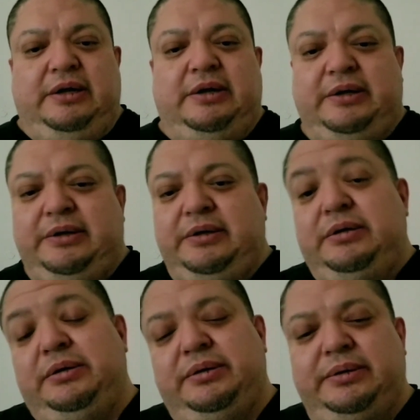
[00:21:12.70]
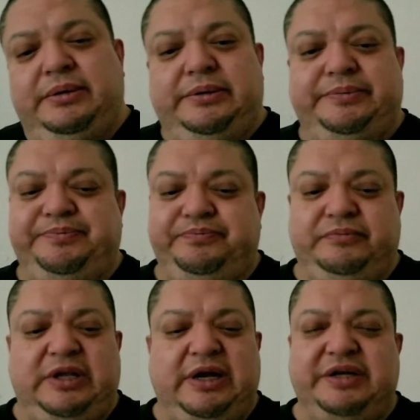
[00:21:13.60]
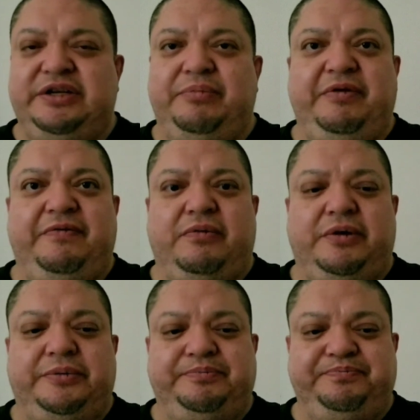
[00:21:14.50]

uh, like I said before,